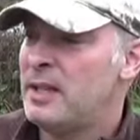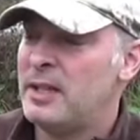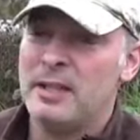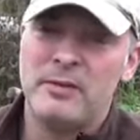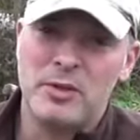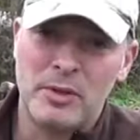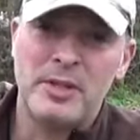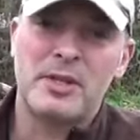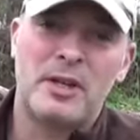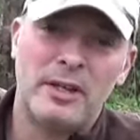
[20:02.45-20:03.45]
If you enjoyed
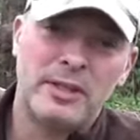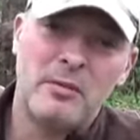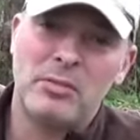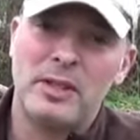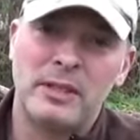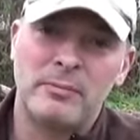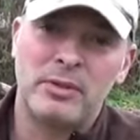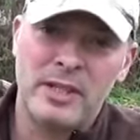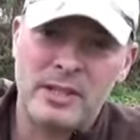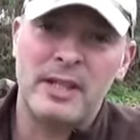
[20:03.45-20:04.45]
this content,
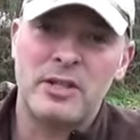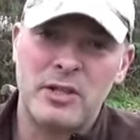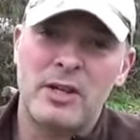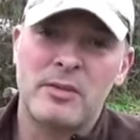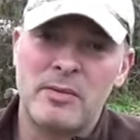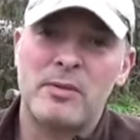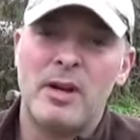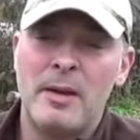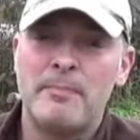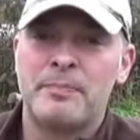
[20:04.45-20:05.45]
please like, share,
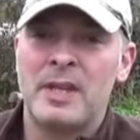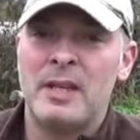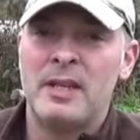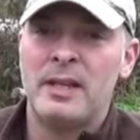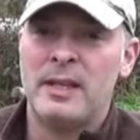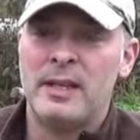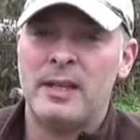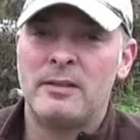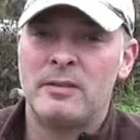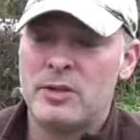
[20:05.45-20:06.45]
subscribe.
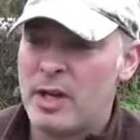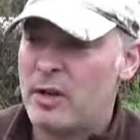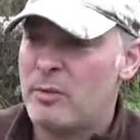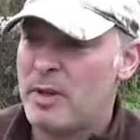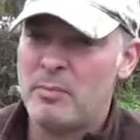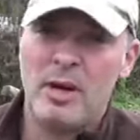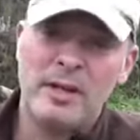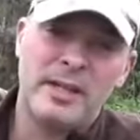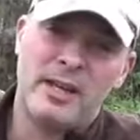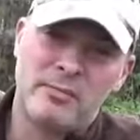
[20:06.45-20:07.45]
and check out my
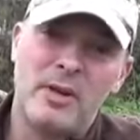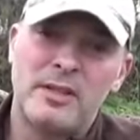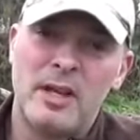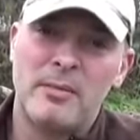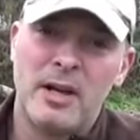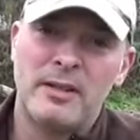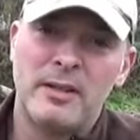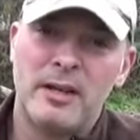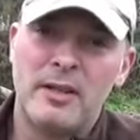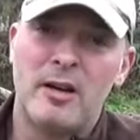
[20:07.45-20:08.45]
podcast,
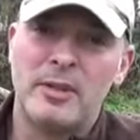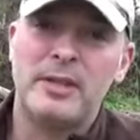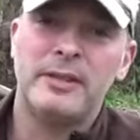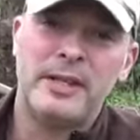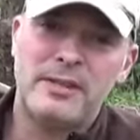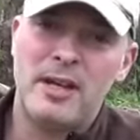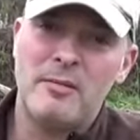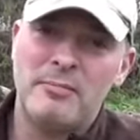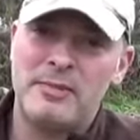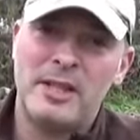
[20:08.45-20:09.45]
maritimegardening.com. Until next time,
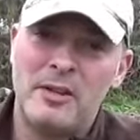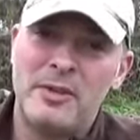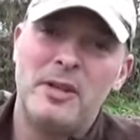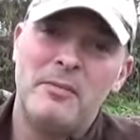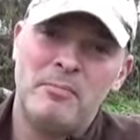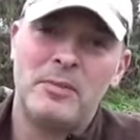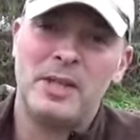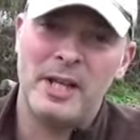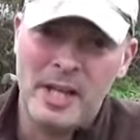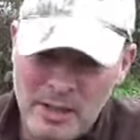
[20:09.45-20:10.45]
get out there,
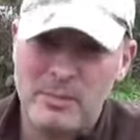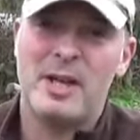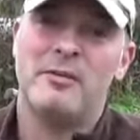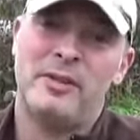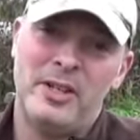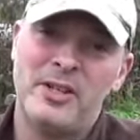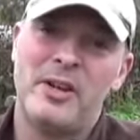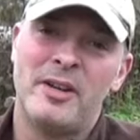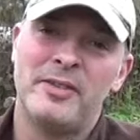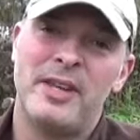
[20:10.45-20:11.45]
get at it, have fun in your
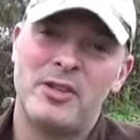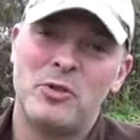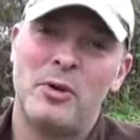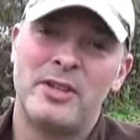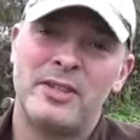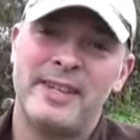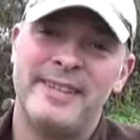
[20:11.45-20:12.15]
garden. Thanks for watching.